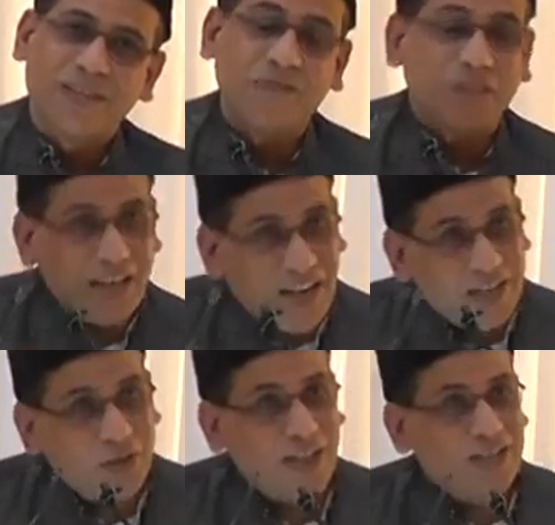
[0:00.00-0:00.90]
If that
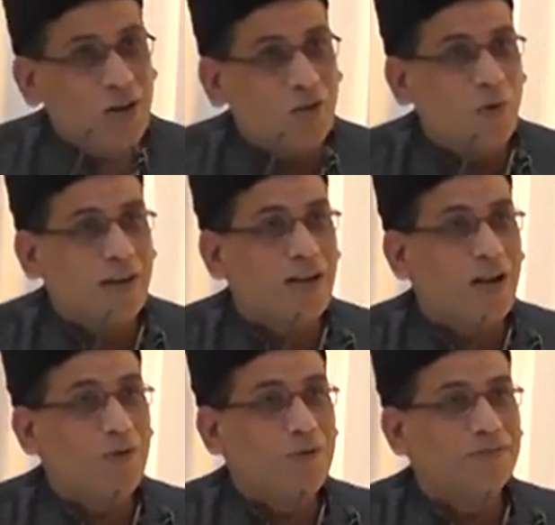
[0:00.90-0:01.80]
also does not work
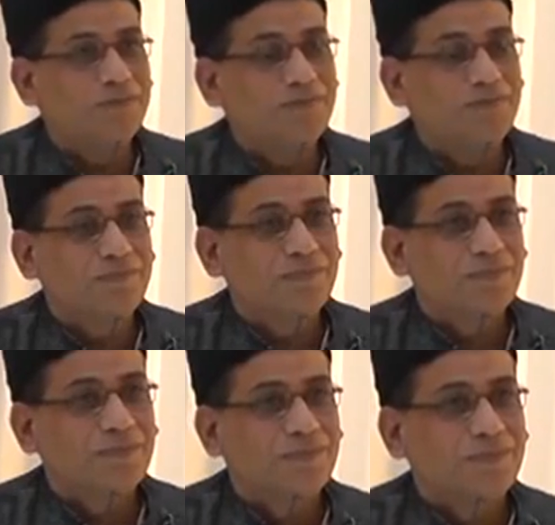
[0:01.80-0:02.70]
out,
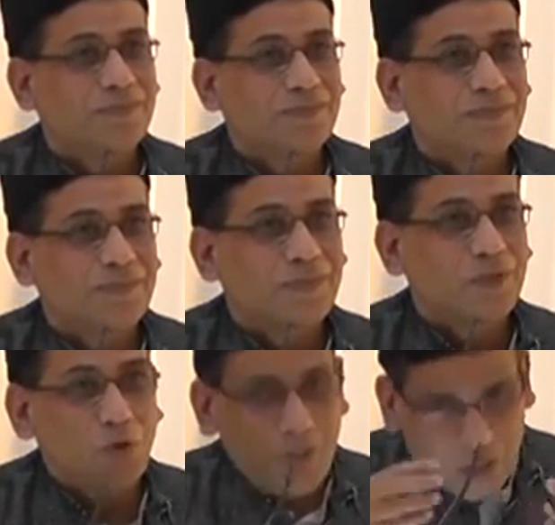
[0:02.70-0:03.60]

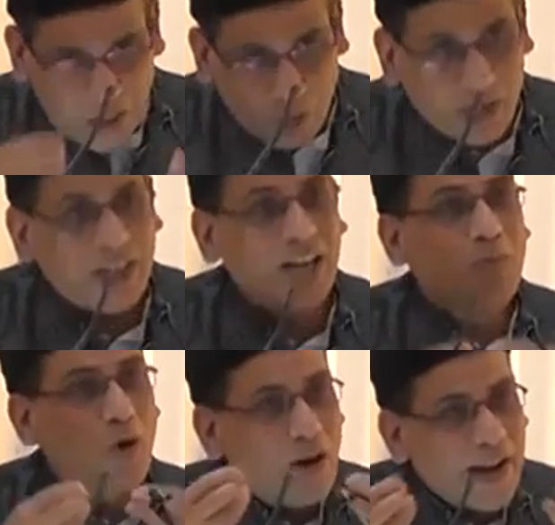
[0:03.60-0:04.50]
you may show a little
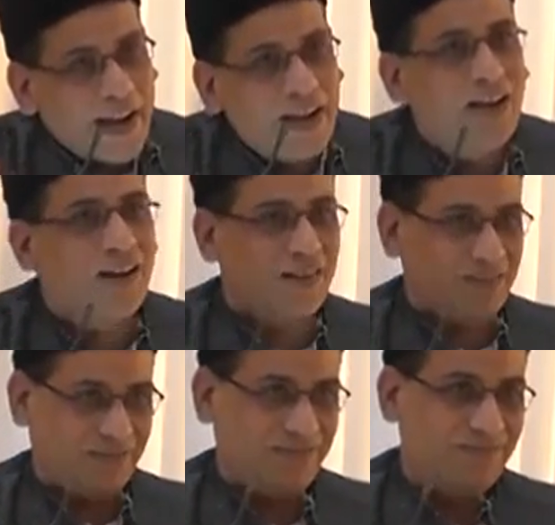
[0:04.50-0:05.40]
more anger.